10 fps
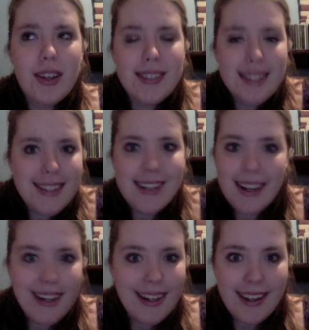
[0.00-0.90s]

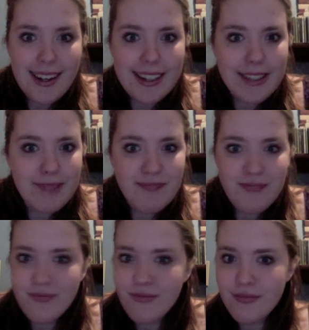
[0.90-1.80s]
$69.99
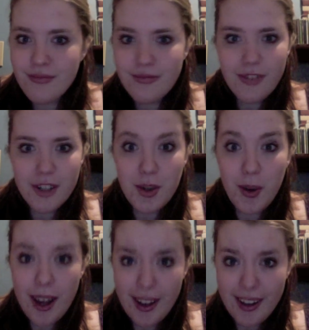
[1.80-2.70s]
for
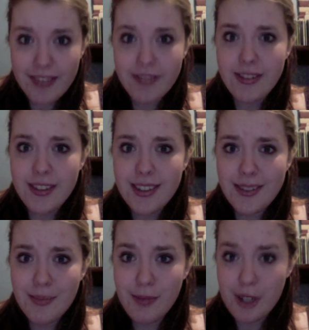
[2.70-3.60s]
12
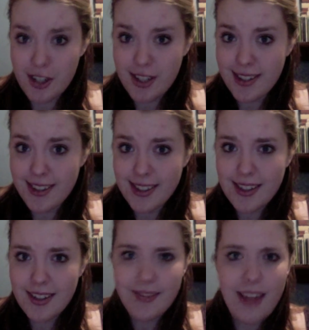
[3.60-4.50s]
brushes
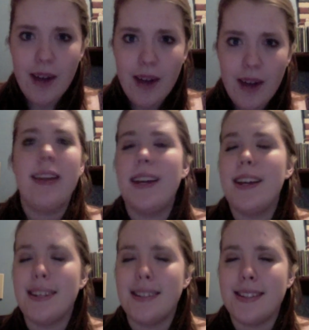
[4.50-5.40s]
of that
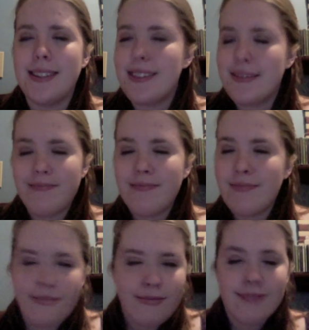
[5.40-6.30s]
quality is
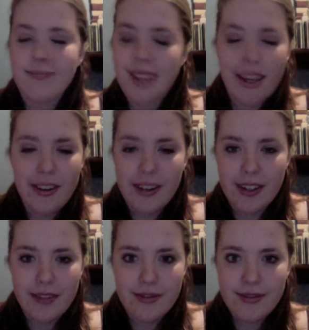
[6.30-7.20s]
unheard
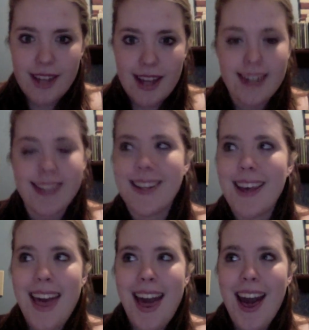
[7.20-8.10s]
of, and
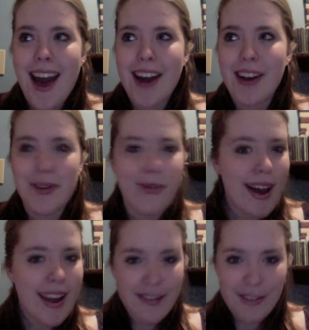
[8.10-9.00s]
I don't know
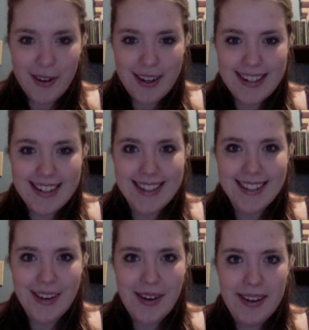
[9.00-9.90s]
why everyone
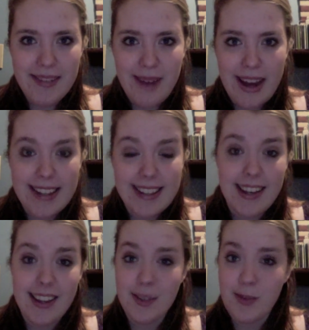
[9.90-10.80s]
doesn't go out and buy a
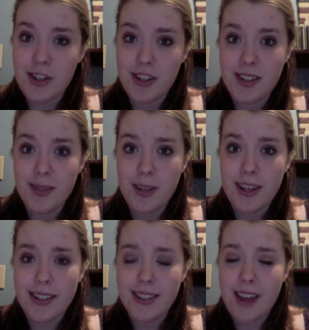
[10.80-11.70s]
set of these brushes
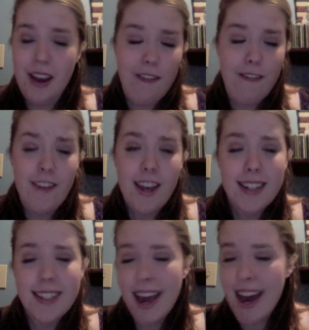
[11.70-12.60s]
because they are
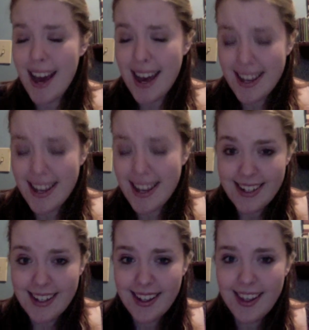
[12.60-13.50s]
fantastic